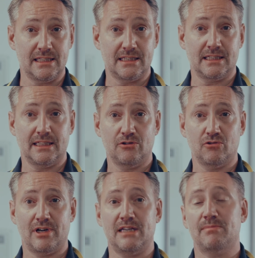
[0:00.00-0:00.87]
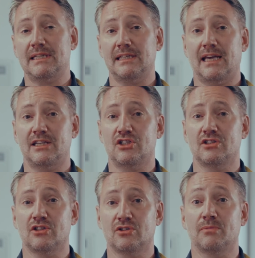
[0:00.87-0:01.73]
insulin or any
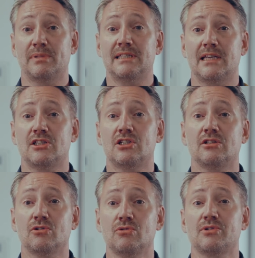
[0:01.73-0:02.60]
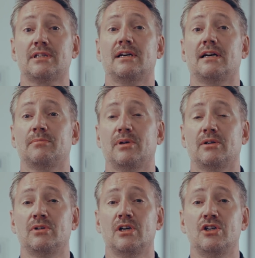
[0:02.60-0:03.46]
medication that could potentially cause a
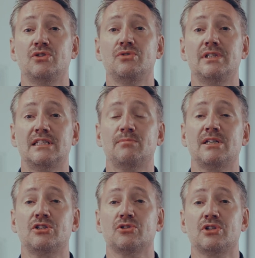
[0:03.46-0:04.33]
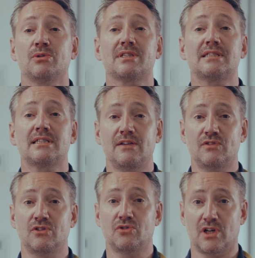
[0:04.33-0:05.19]
hypo, you need to make sure you are safe
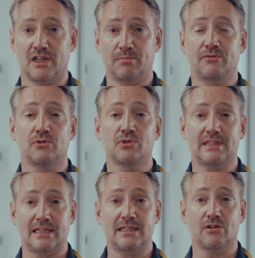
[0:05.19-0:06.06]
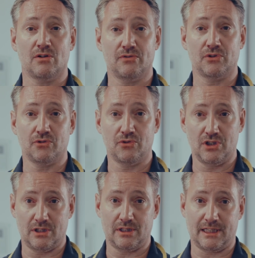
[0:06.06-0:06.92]
to drive before setting off on your
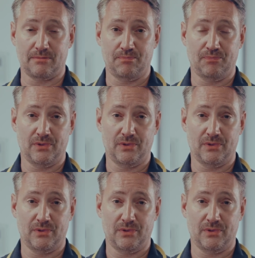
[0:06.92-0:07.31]
journey.